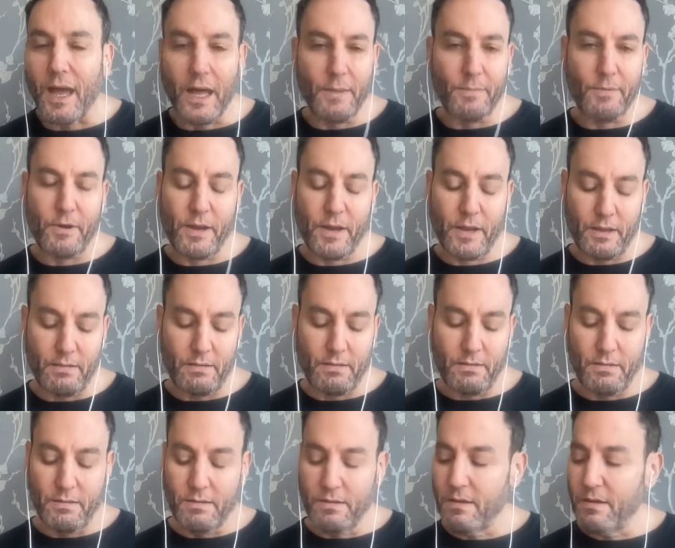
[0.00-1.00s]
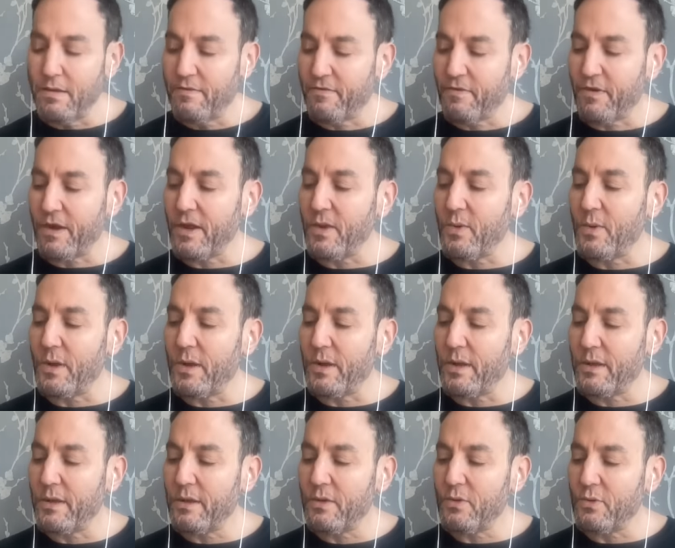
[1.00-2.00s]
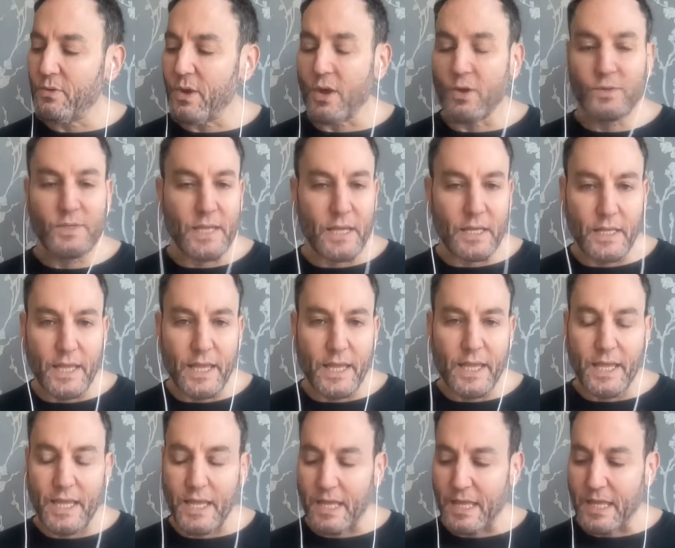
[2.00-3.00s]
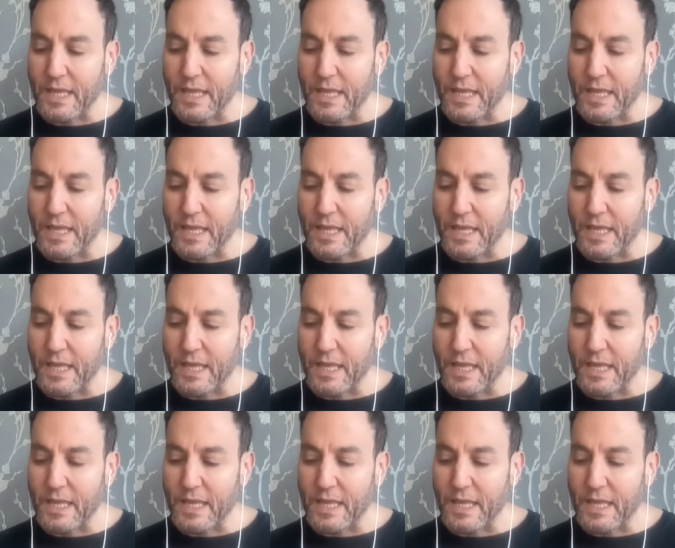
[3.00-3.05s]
a break. For anyone who knows LA,